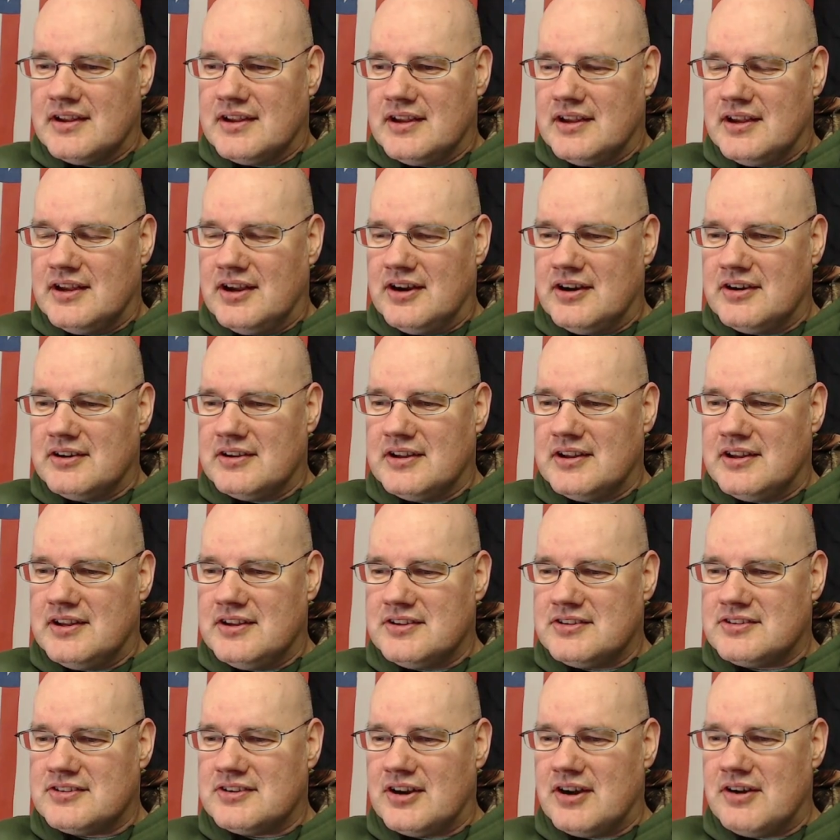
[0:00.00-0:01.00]

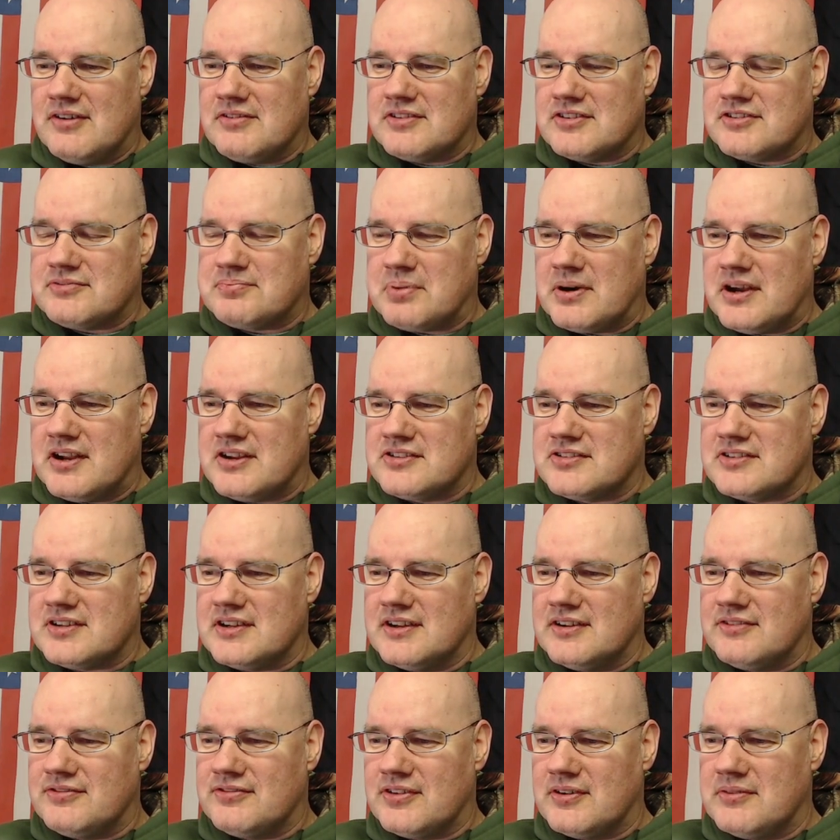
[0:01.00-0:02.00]
He served as
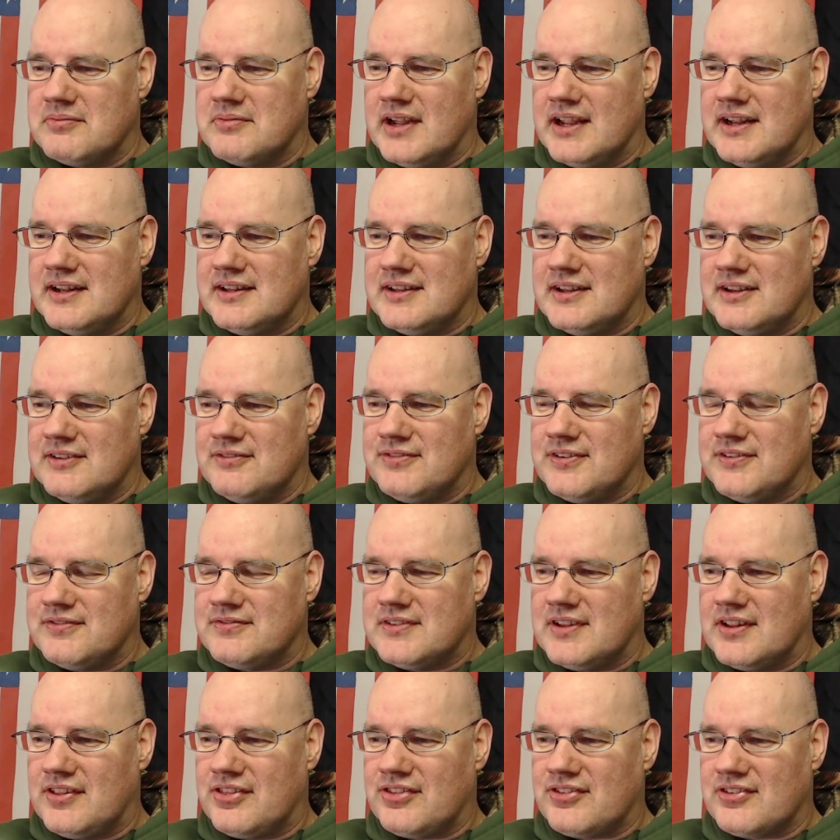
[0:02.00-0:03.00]
president from
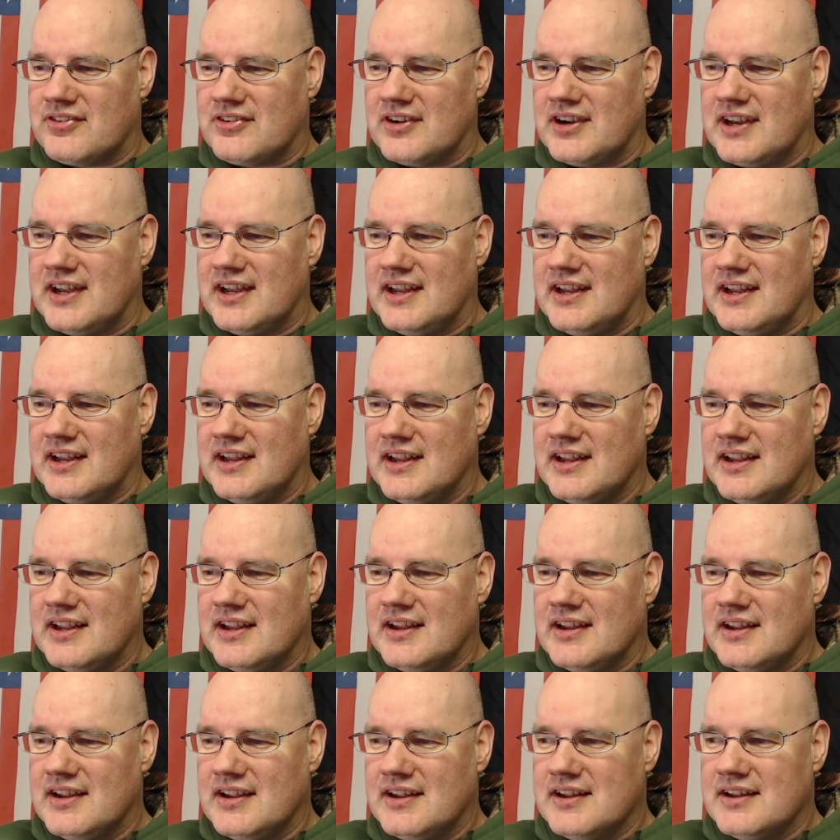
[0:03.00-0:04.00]
1953
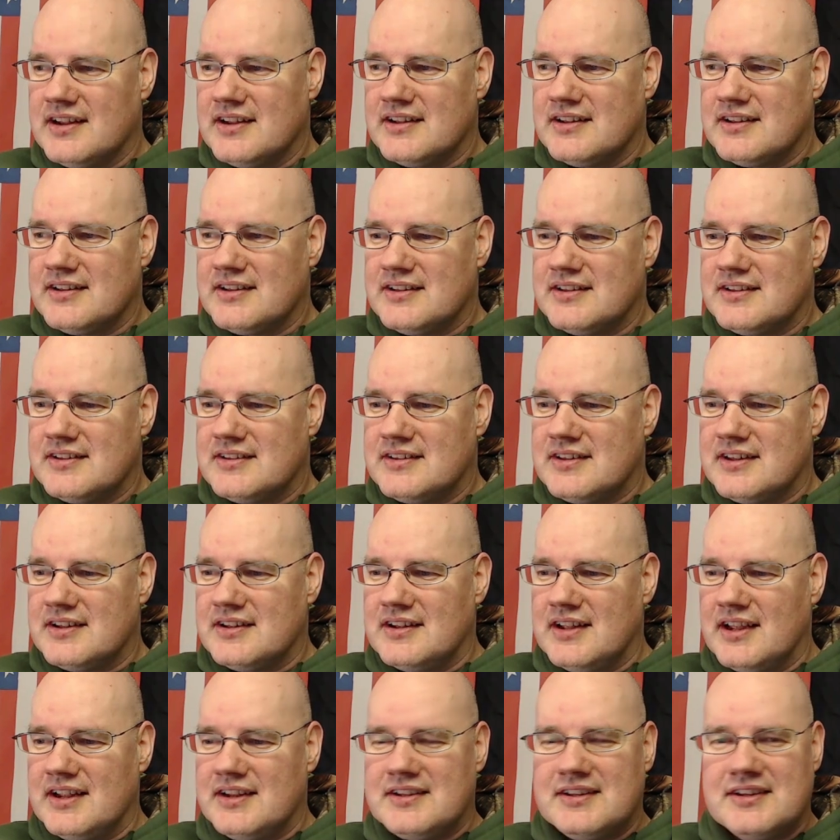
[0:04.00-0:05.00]
to
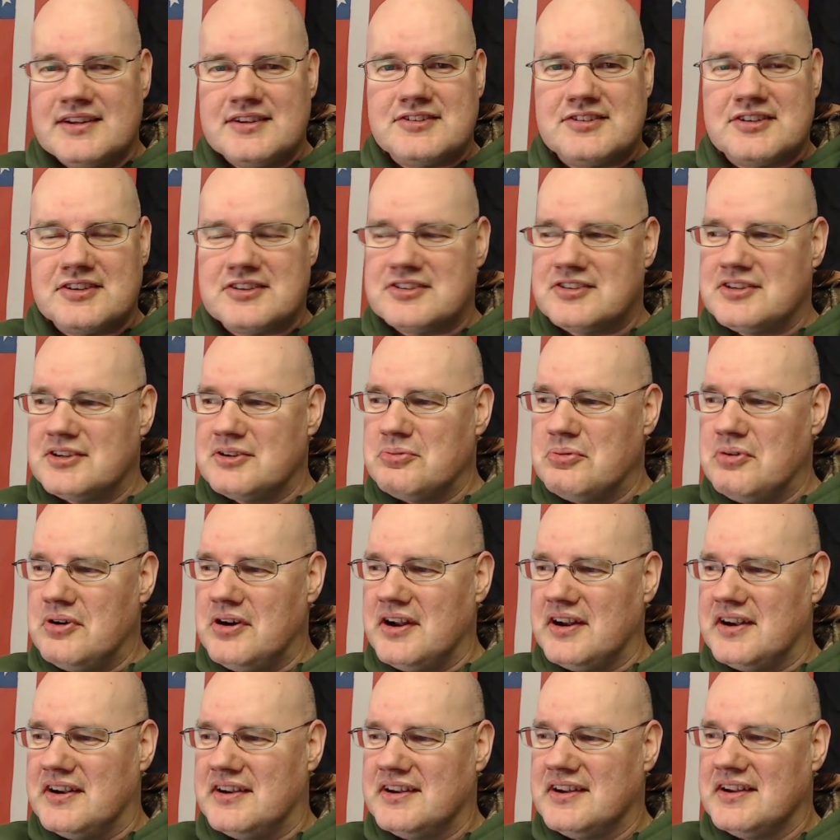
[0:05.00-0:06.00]

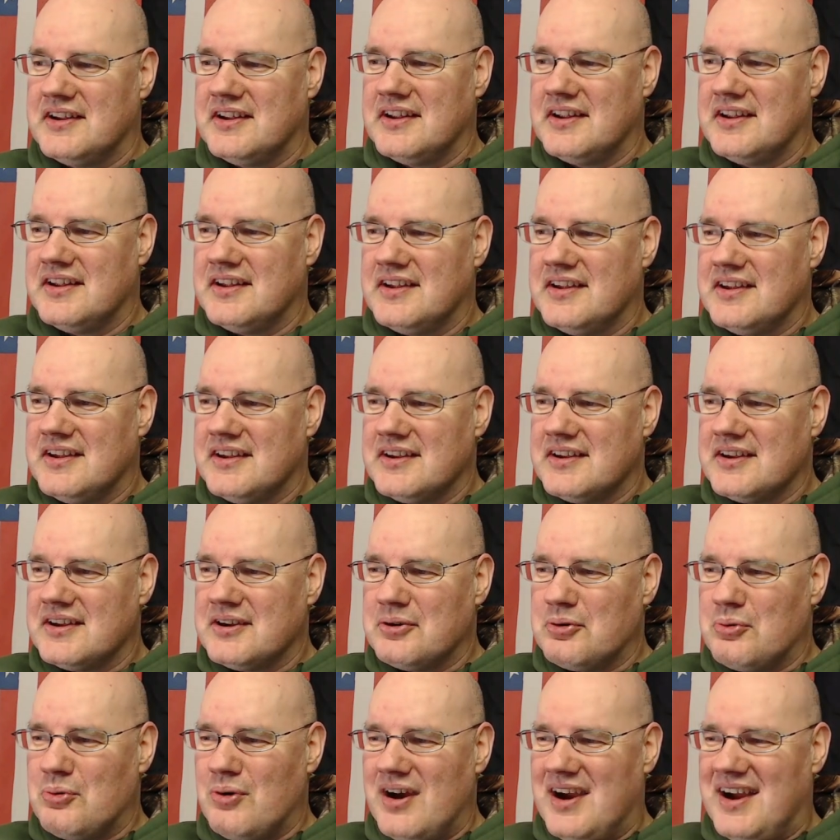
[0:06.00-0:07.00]
1961.
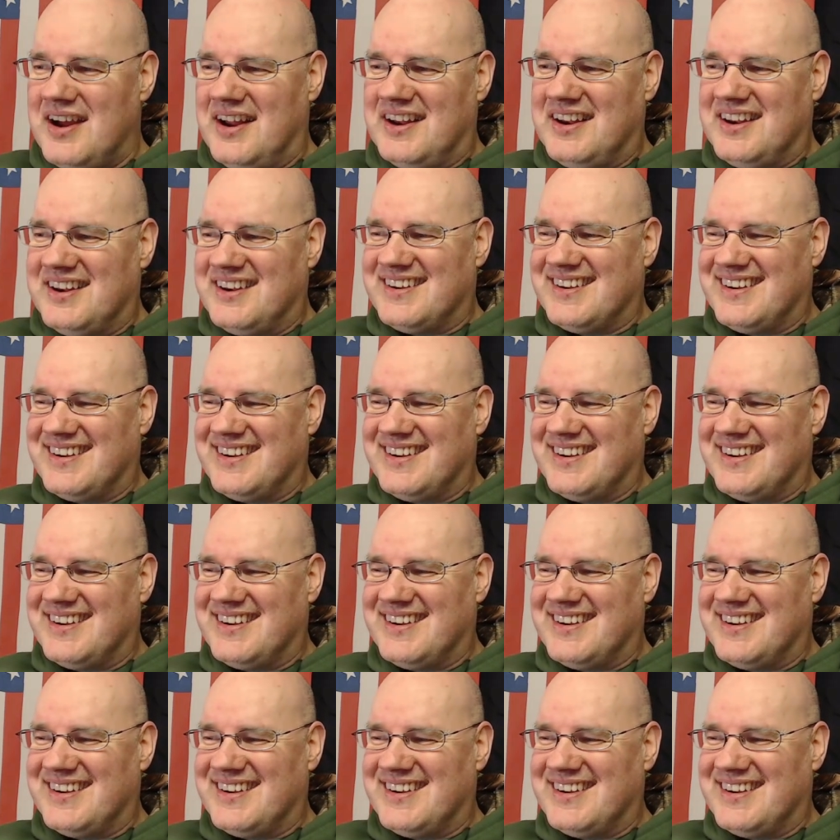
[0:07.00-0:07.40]
What?